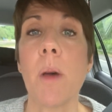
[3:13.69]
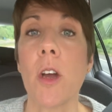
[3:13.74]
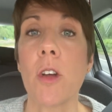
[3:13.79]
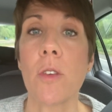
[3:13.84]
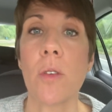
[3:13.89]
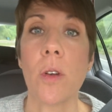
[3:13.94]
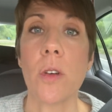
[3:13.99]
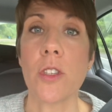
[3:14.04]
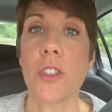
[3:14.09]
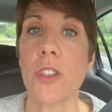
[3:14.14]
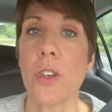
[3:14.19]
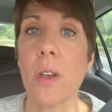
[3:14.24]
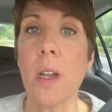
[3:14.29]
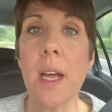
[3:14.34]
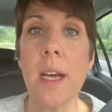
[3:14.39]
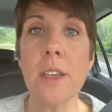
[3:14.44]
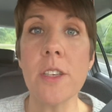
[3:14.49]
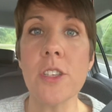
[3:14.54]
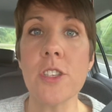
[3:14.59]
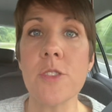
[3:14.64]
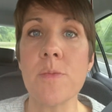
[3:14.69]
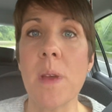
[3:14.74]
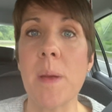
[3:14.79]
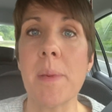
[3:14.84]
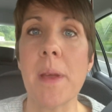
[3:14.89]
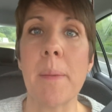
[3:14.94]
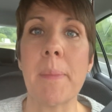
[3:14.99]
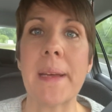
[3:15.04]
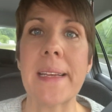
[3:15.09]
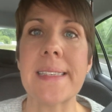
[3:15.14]
across your lunch,
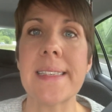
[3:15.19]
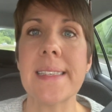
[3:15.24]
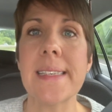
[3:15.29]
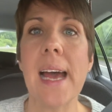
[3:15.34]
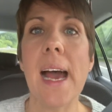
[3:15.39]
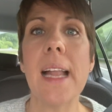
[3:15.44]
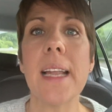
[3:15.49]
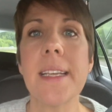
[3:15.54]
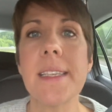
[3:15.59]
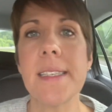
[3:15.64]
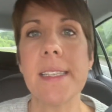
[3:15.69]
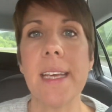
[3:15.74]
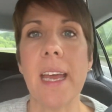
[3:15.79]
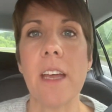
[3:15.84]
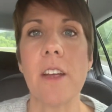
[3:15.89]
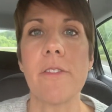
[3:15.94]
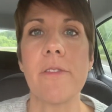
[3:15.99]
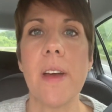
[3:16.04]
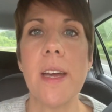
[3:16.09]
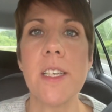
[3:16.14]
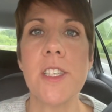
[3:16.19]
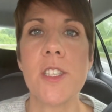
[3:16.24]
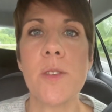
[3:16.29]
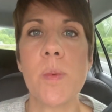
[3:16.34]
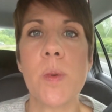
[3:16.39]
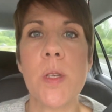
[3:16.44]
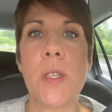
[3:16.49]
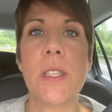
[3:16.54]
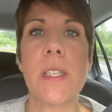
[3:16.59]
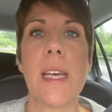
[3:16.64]
maybe a big salad to get your
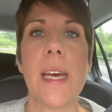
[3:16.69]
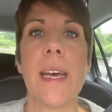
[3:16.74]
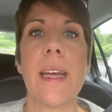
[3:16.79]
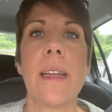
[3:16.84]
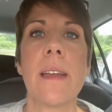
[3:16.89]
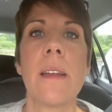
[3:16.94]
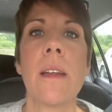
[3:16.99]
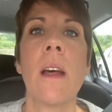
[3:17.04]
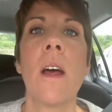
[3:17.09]
vegetables in,